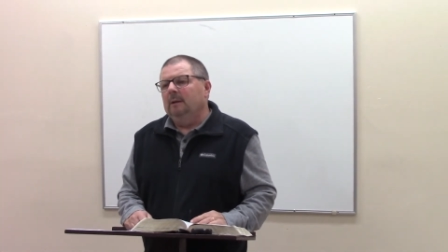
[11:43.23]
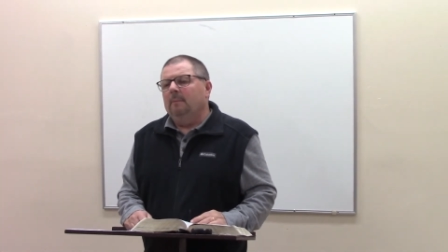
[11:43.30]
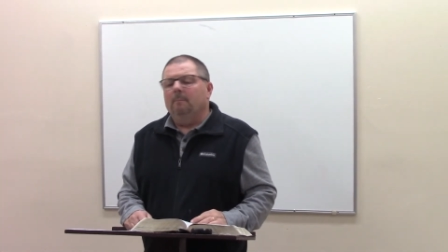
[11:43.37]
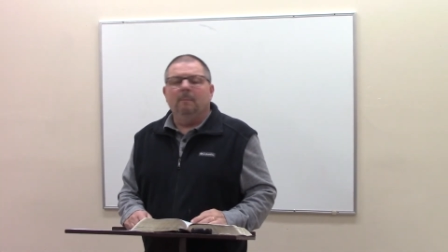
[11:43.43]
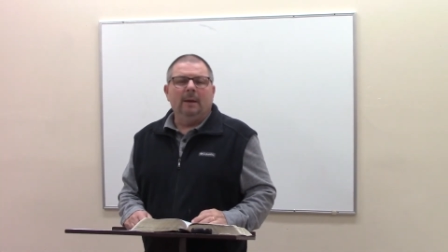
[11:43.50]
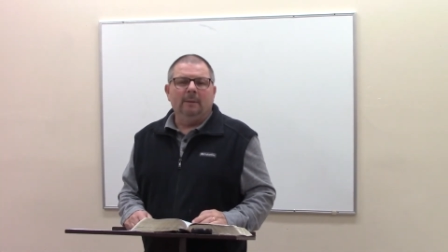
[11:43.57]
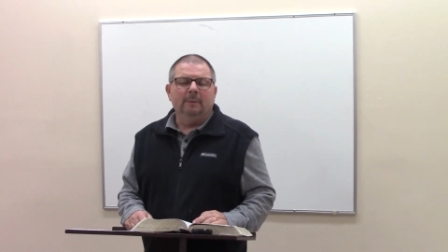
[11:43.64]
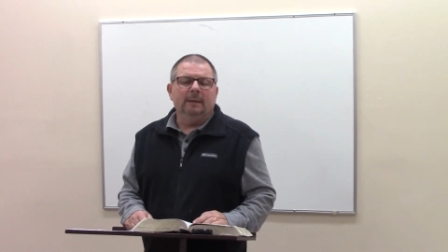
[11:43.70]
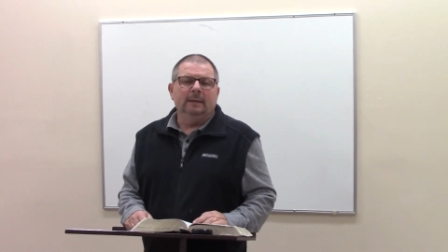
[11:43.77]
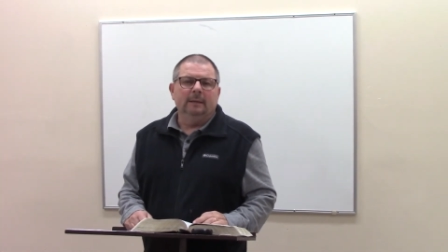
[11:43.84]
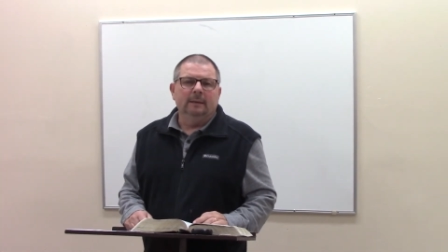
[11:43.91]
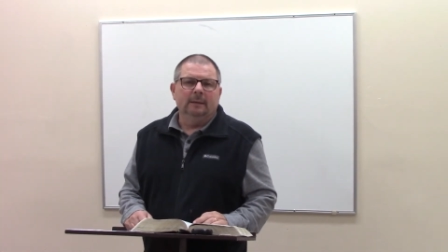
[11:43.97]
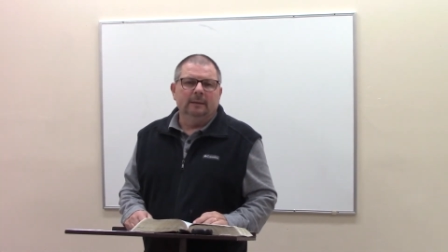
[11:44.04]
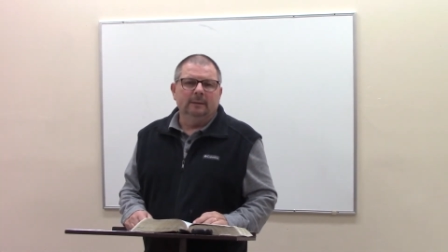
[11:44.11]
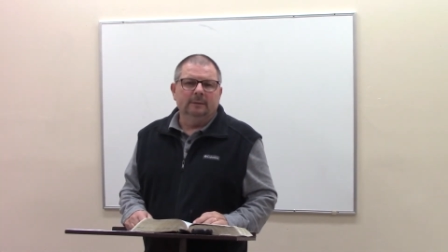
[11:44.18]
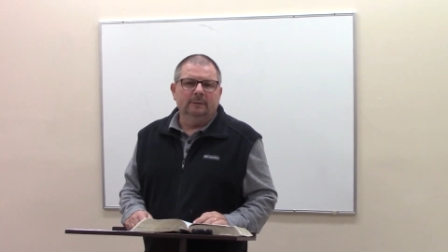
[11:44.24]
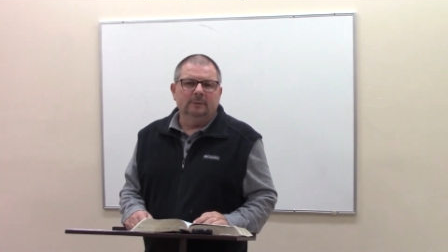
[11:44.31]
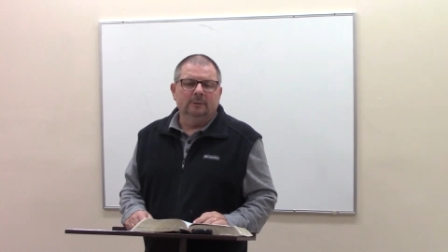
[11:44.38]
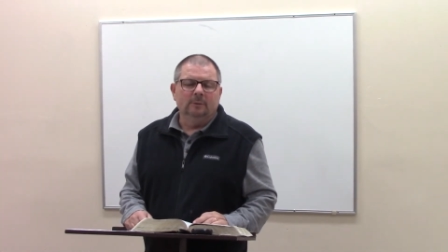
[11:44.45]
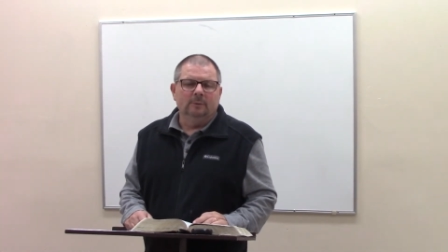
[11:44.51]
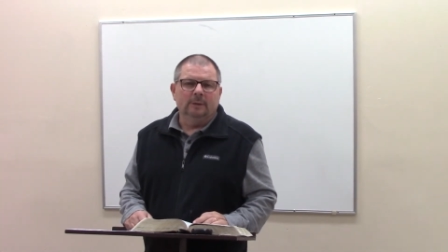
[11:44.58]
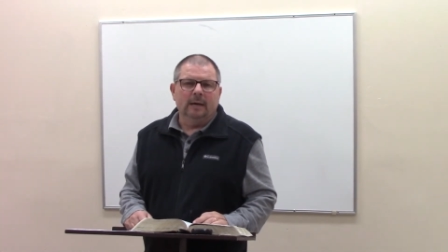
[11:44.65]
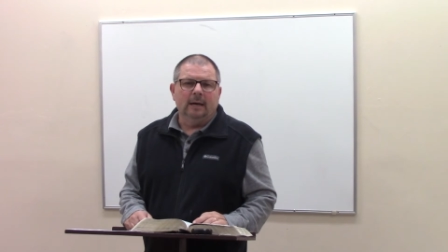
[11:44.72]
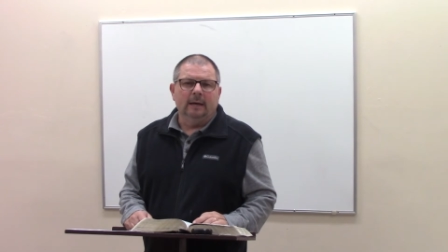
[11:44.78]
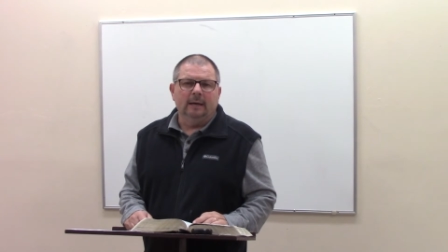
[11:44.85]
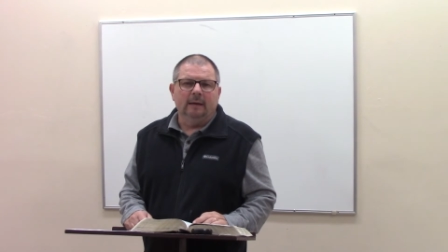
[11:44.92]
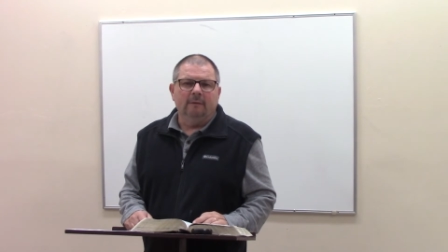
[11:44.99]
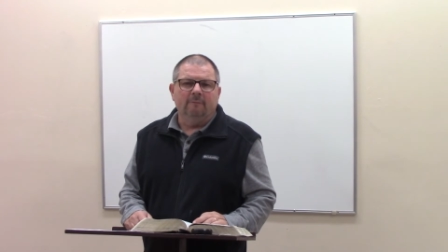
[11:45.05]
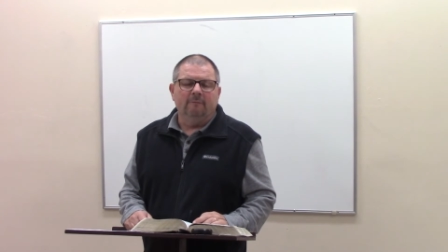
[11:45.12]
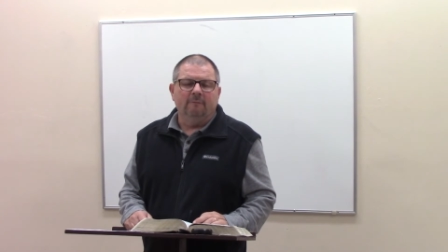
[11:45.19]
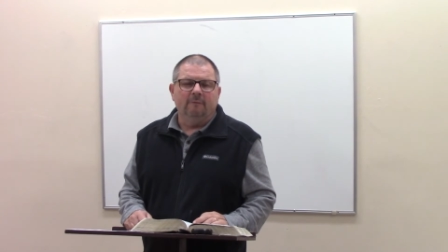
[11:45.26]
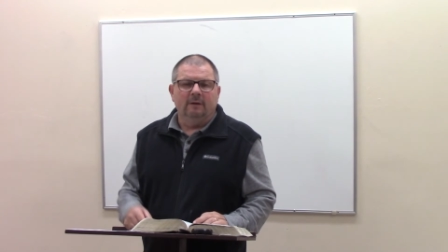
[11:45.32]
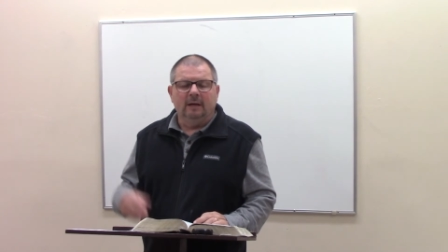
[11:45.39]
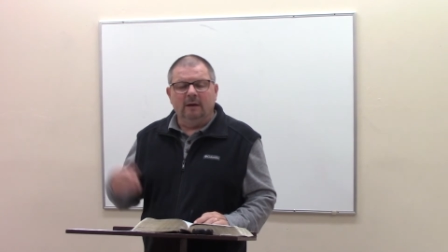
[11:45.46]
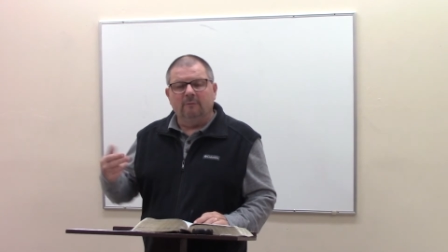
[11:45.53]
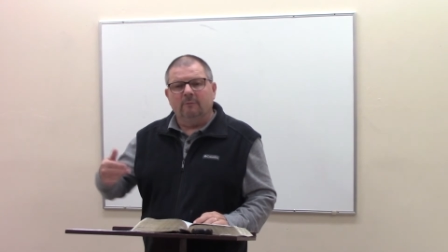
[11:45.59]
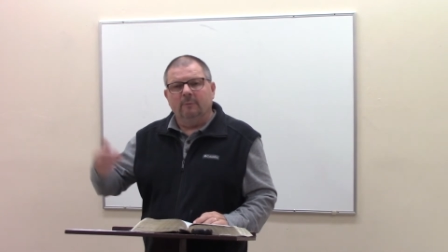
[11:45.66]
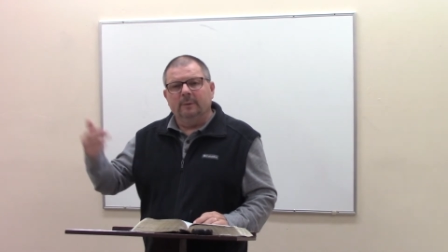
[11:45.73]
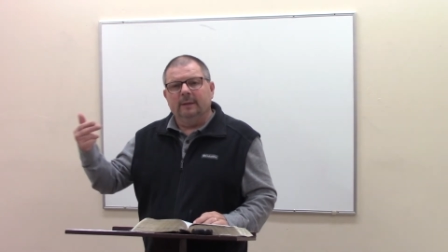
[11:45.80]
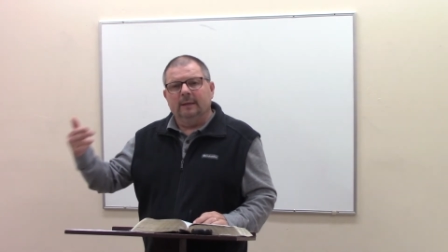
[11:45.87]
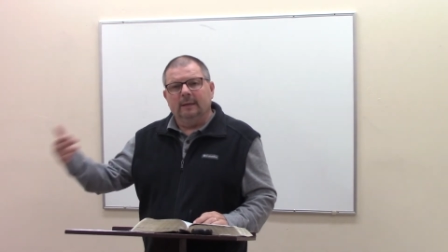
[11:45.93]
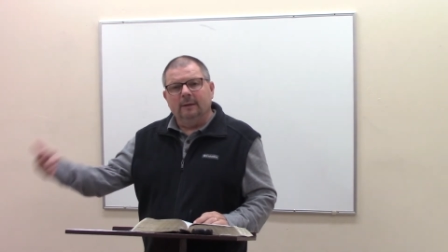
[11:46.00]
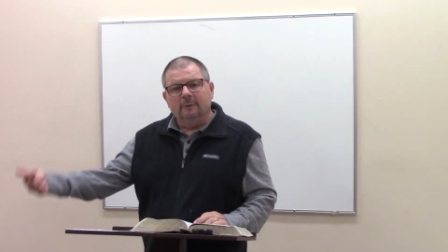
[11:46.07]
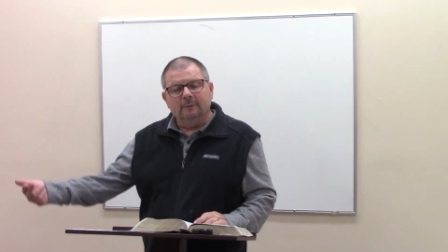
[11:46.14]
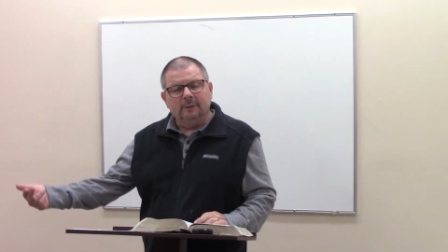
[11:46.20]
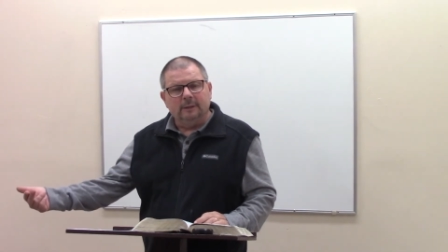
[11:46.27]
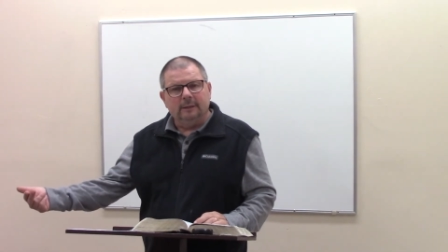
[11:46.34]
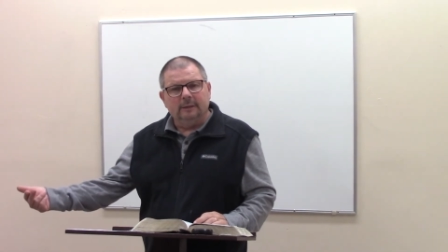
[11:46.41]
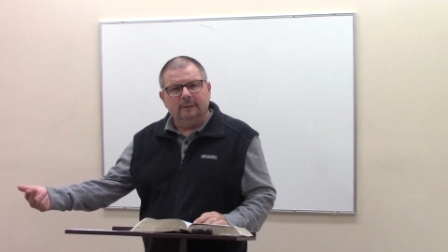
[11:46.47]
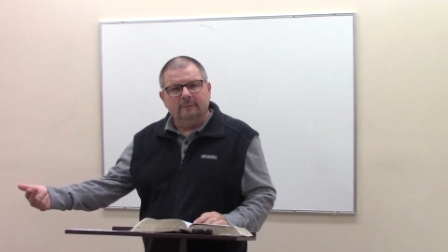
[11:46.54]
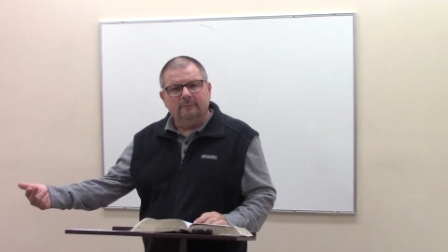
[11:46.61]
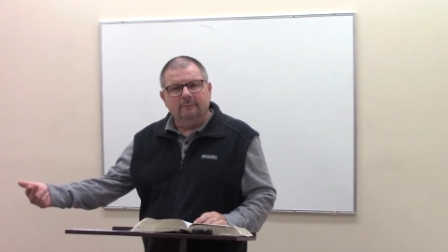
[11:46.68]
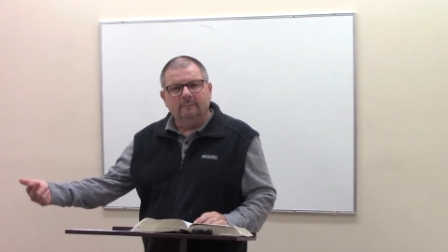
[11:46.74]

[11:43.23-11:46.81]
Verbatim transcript: maybe uh, you and I have never been guilty of.